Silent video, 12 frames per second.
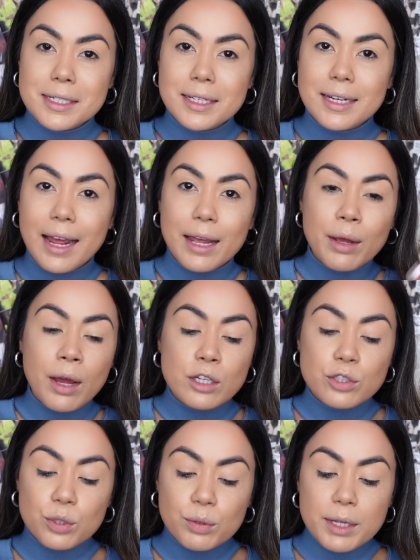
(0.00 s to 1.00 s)
did. I
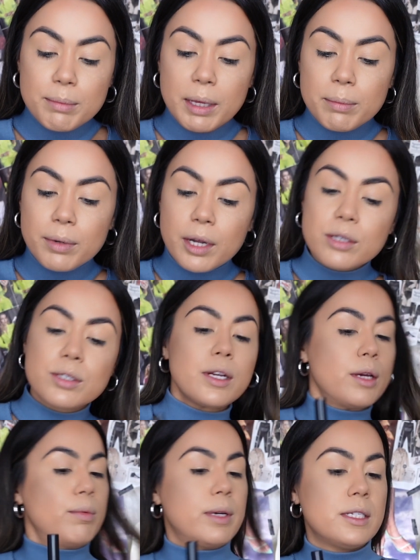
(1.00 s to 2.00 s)
drew in my brows and
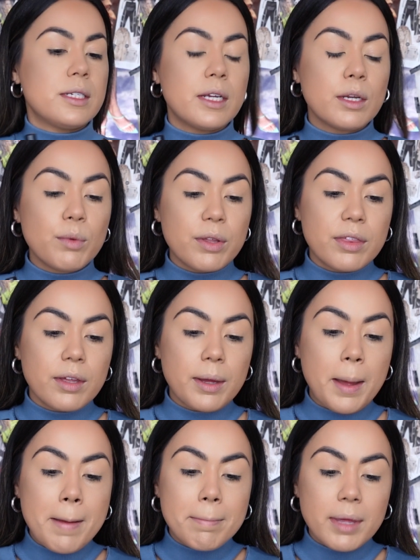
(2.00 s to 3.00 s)
I went in with
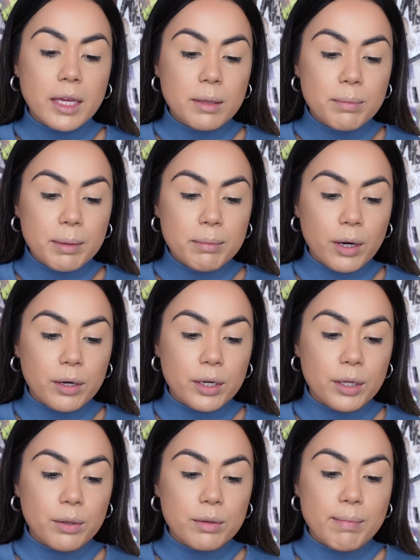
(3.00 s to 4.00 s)
the Makeup by
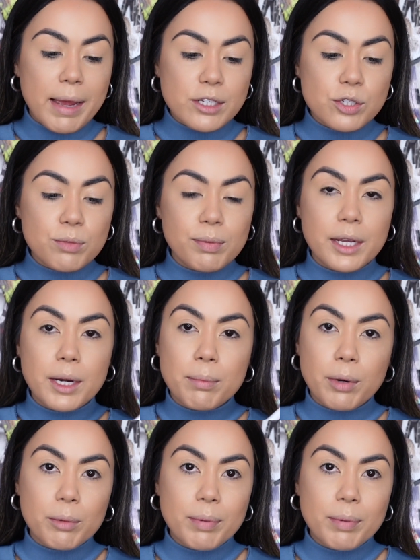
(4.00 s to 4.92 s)
Mario Master Blade Brow